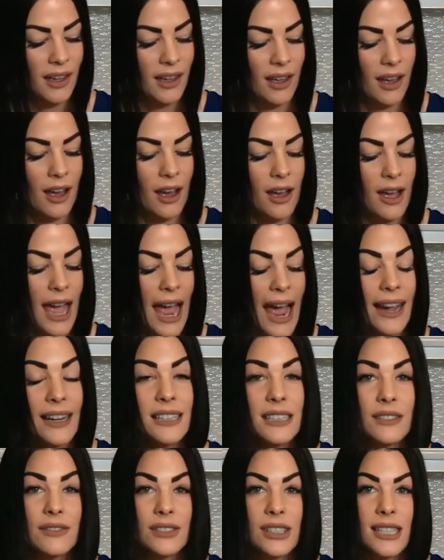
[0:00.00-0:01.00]

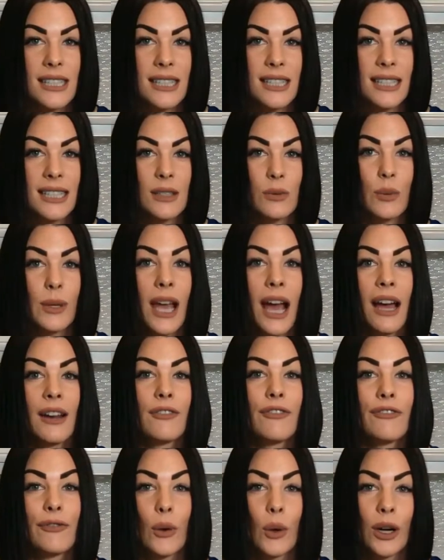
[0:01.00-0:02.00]
Active listings, we
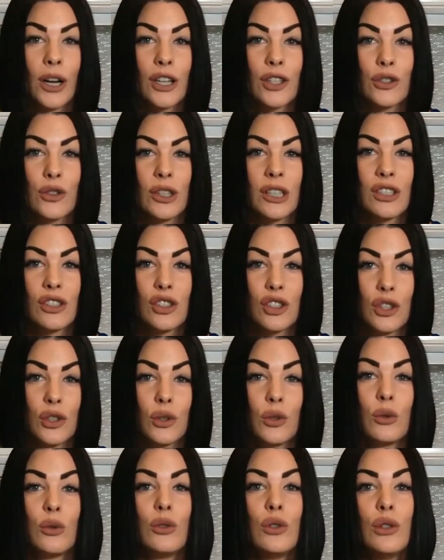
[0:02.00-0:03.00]
had
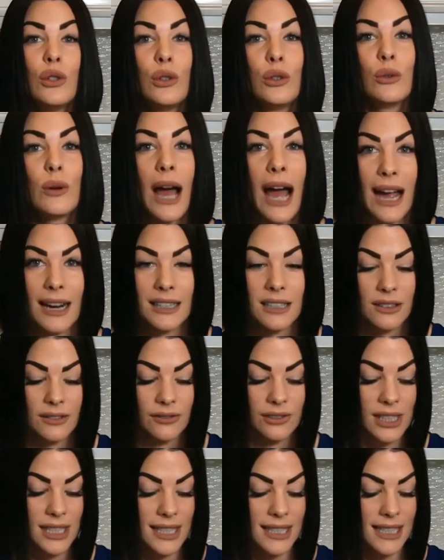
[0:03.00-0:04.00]
402 new
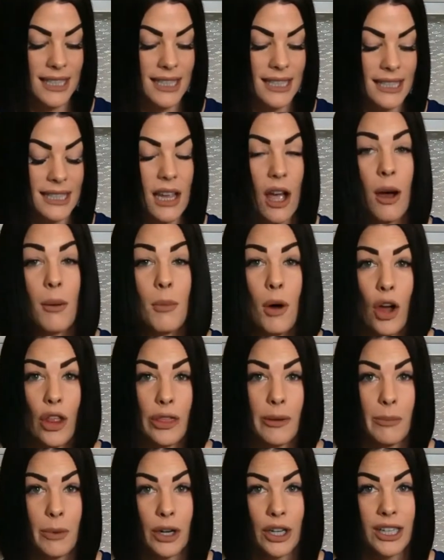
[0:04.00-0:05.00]
active listings come on
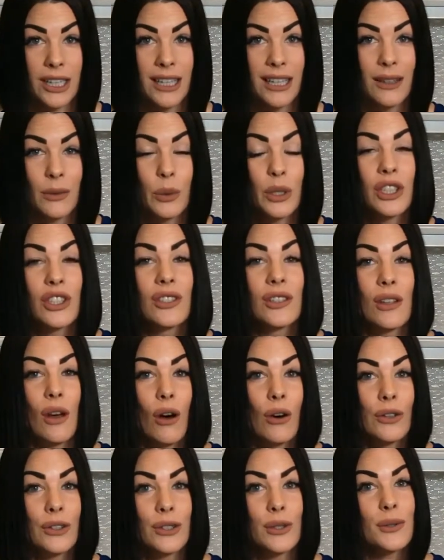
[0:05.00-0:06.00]
the market, which is
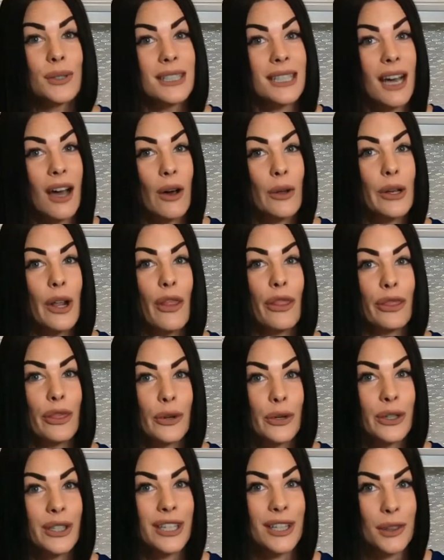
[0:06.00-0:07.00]
also down
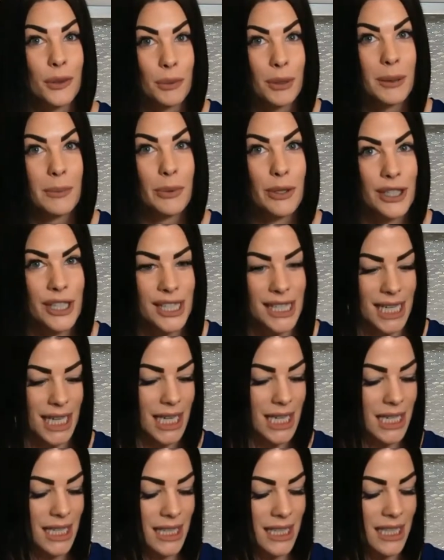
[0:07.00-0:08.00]

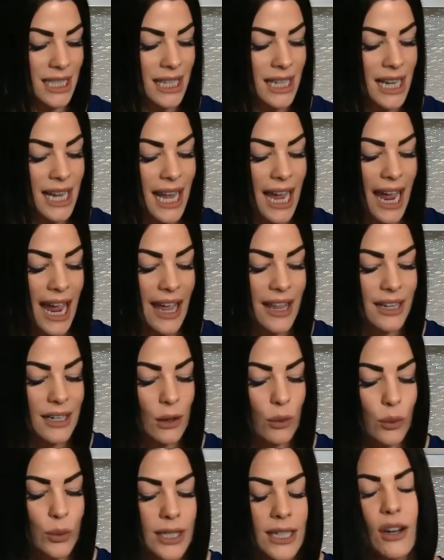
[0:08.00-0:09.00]
33%.
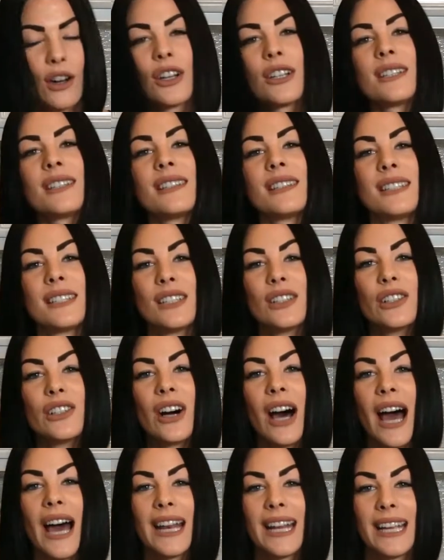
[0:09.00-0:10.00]
And we are
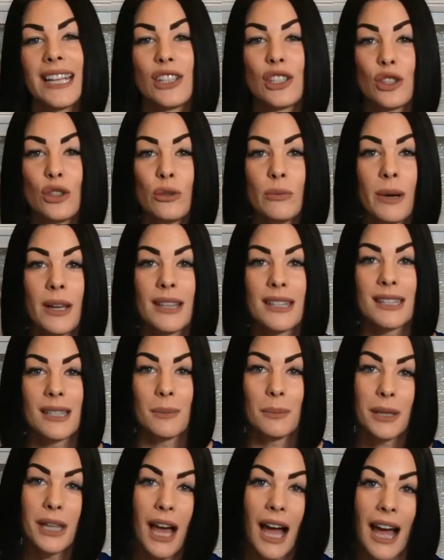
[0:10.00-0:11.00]
still at a 2-month
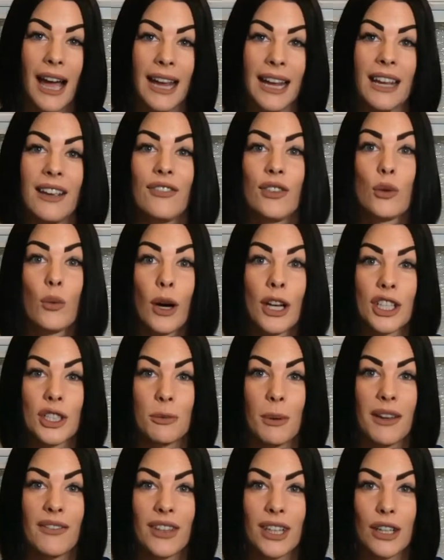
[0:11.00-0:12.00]
supply. If you watched
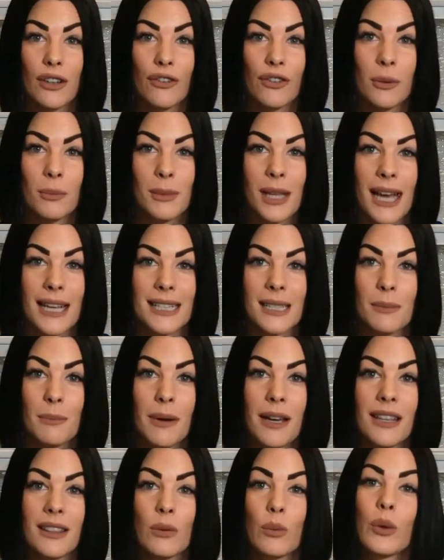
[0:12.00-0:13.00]
my video from last
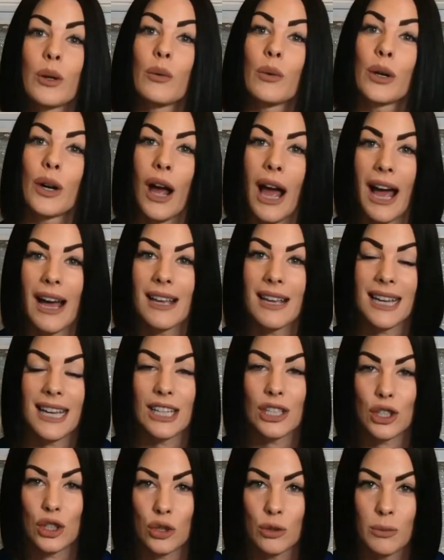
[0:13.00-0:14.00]
month, we were at
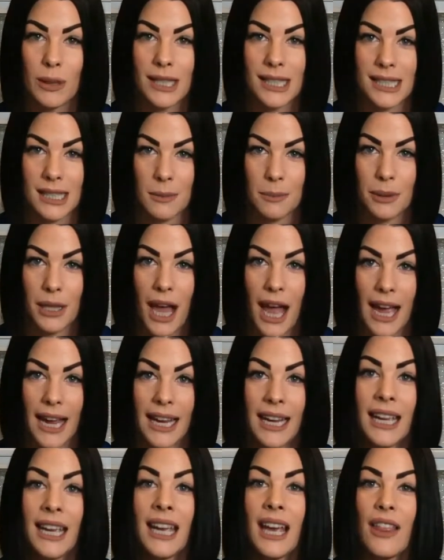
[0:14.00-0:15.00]
a 2-month
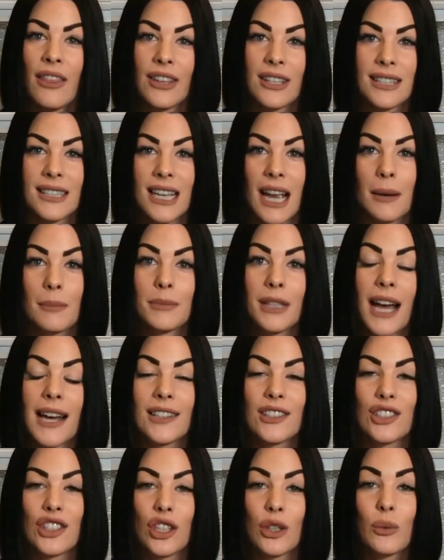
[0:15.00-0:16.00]
supply. This time
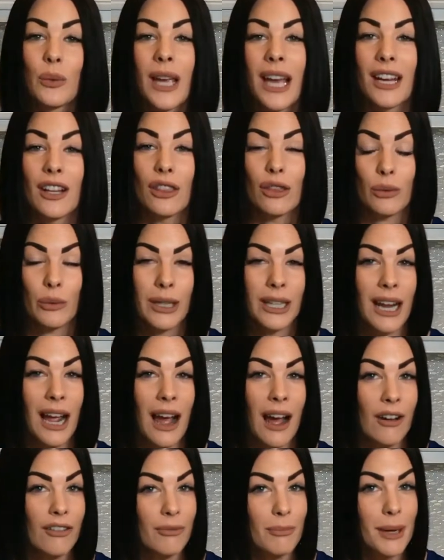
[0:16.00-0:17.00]
last year, we had a
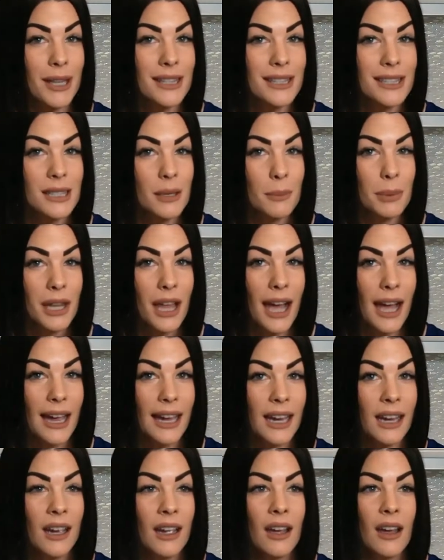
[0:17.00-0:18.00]
3.5-month
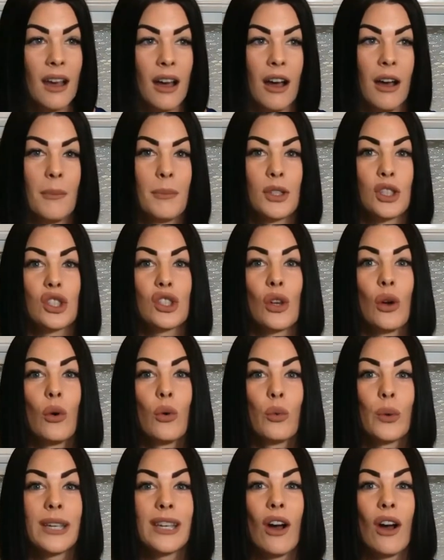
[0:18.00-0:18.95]
supply. So